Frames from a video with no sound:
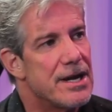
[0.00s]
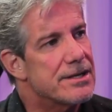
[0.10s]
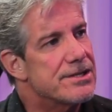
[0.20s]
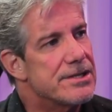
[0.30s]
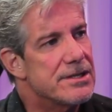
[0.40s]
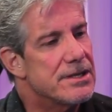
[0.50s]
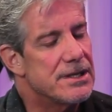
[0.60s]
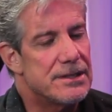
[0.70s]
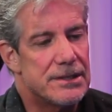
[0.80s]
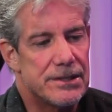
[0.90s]
in Odyssey
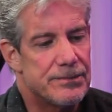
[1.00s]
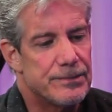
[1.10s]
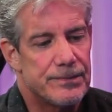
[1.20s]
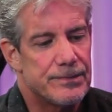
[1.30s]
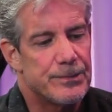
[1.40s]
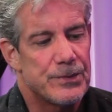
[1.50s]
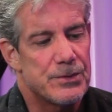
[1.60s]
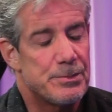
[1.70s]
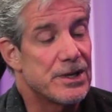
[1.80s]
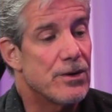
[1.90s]
uh,
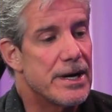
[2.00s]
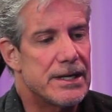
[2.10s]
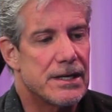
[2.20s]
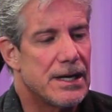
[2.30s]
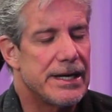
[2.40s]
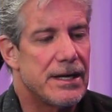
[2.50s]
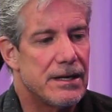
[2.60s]
has been great. Uh,